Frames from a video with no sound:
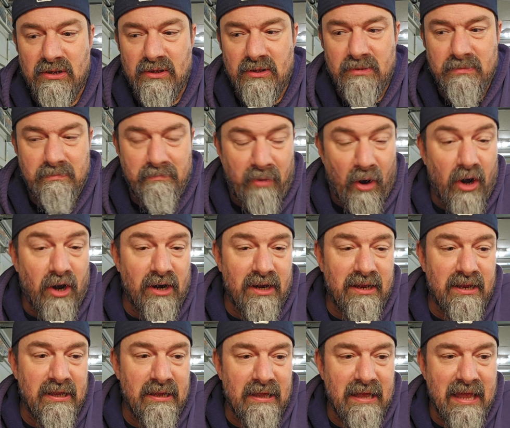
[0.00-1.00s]
park
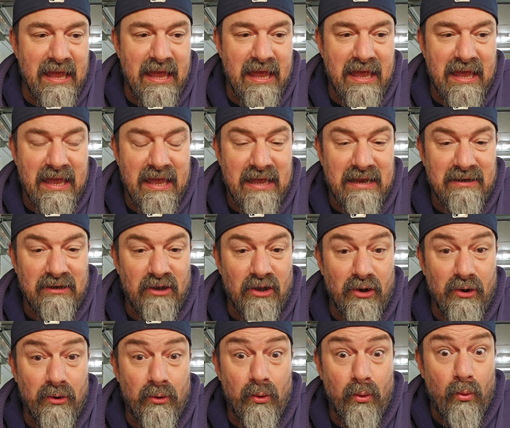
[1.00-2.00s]
and
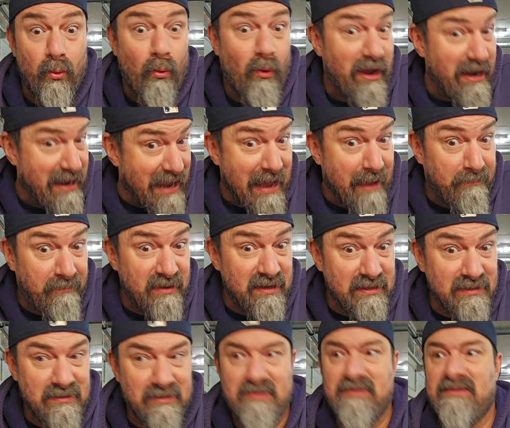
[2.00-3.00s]
go, what
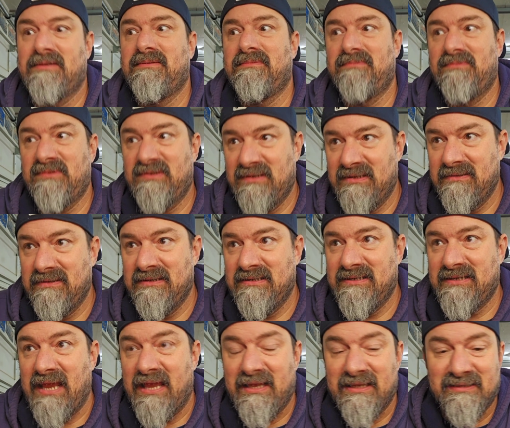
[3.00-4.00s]
happened?
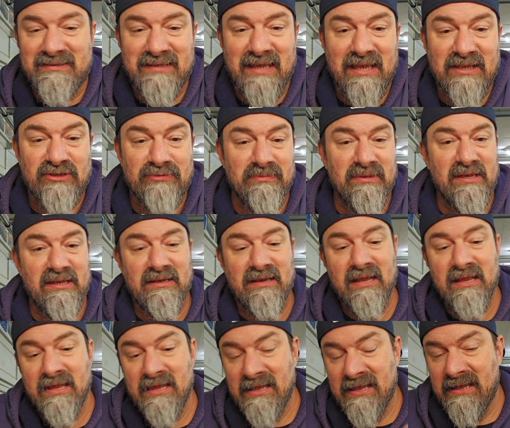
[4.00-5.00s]
Take assessment.
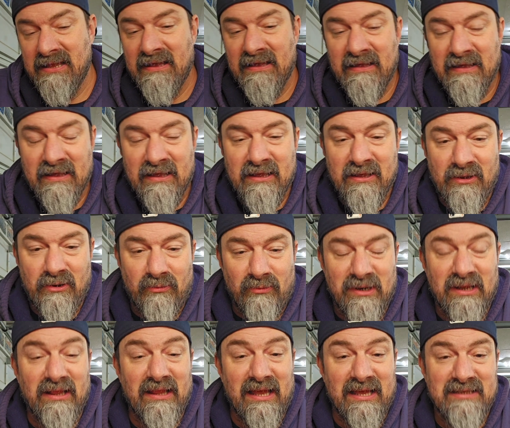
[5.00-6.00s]

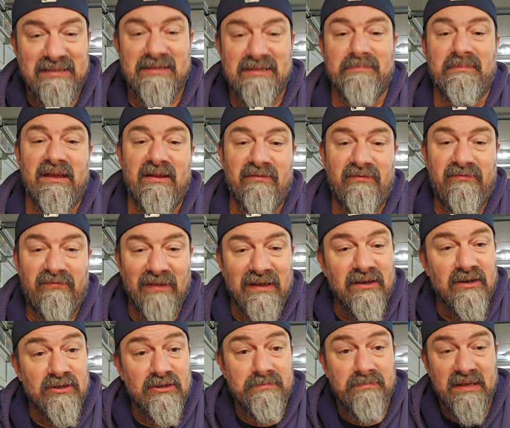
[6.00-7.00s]
Realize that my
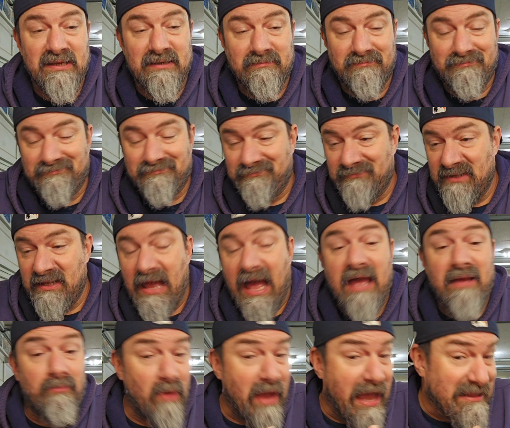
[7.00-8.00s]
finger's been,
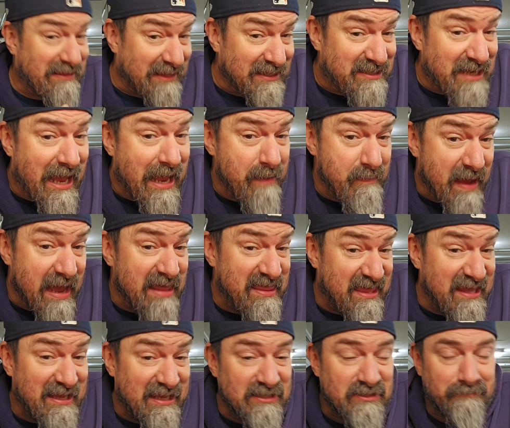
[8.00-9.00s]
at the time, I
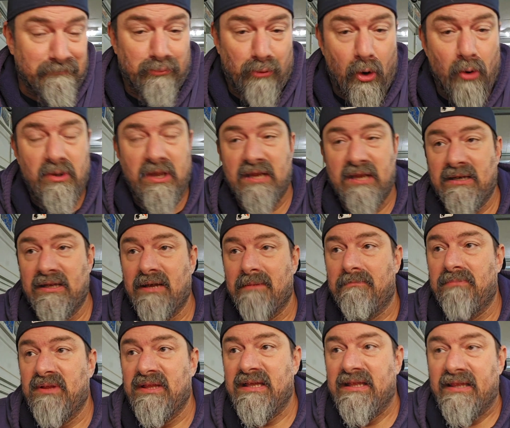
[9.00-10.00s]
think it's broken
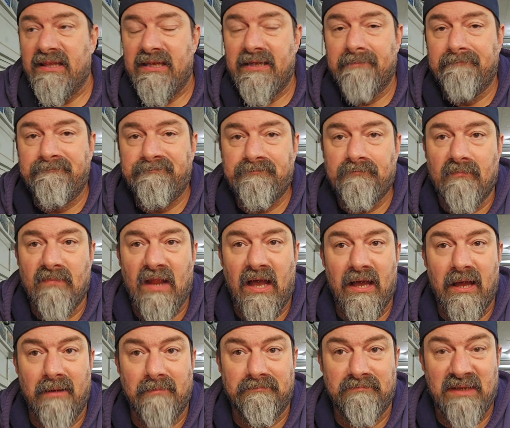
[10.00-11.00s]
completely.
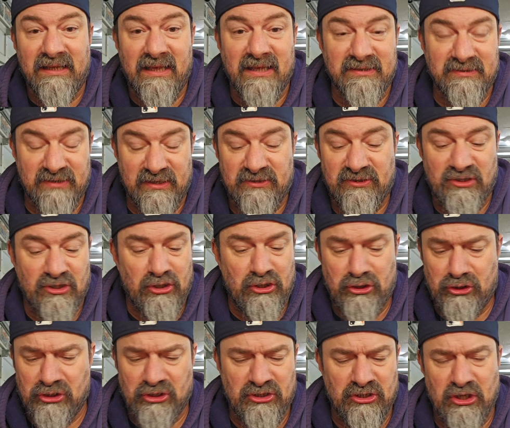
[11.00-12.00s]
Because it's
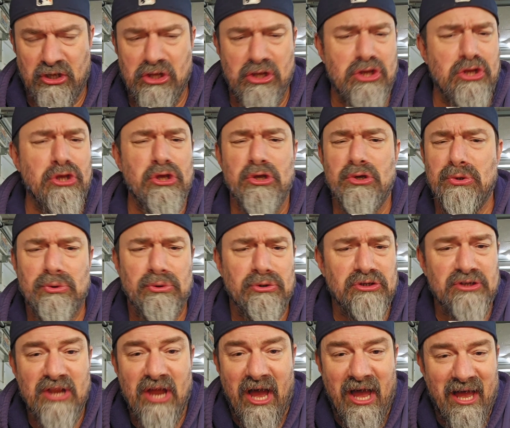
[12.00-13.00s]
just a huge
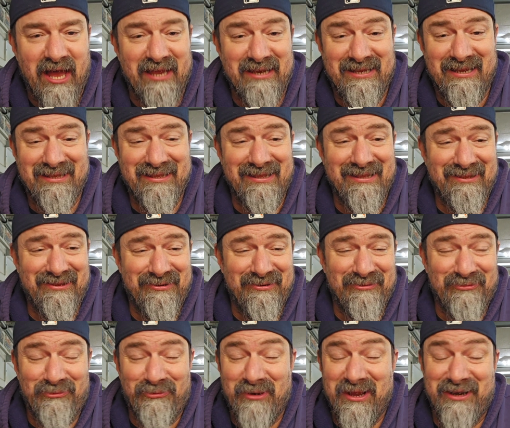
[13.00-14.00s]
knot. The
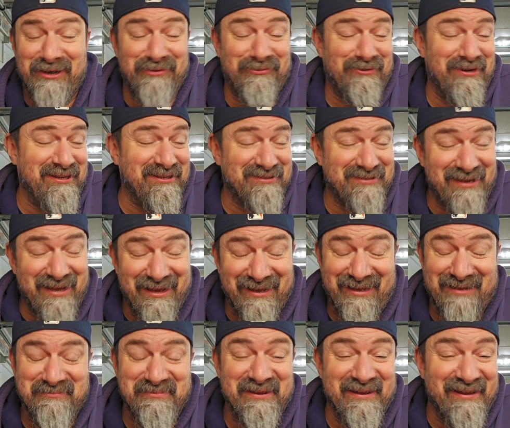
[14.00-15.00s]
wedding ring's not
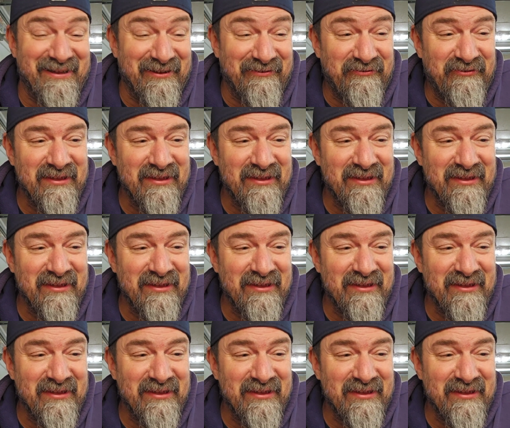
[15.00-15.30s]
coming off,